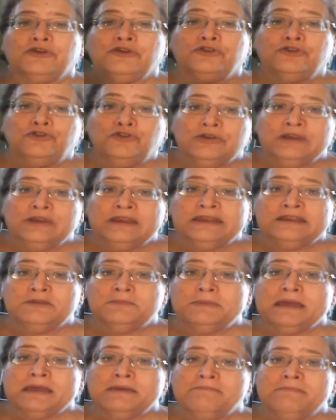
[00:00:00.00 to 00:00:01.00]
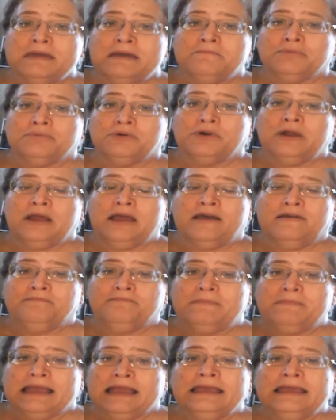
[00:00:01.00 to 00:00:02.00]
you do need to be a member
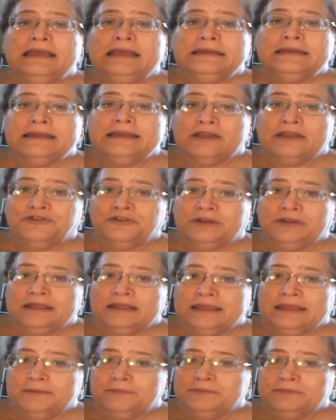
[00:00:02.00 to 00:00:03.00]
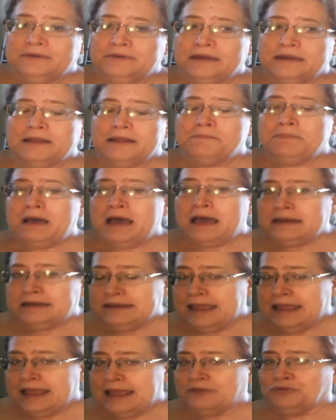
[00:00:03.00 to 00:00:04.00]
of my Naturally Kim's Knitting
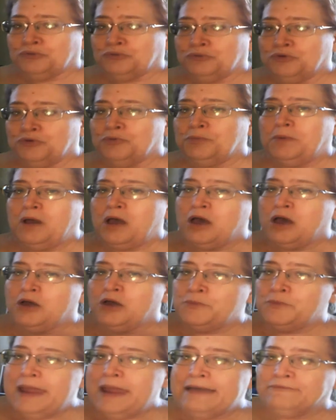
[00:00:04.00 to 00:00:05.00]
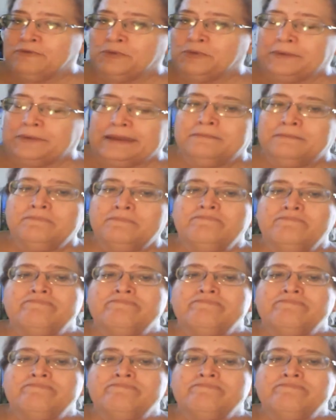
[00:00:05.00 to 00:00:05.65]
podcast group on Ravelry.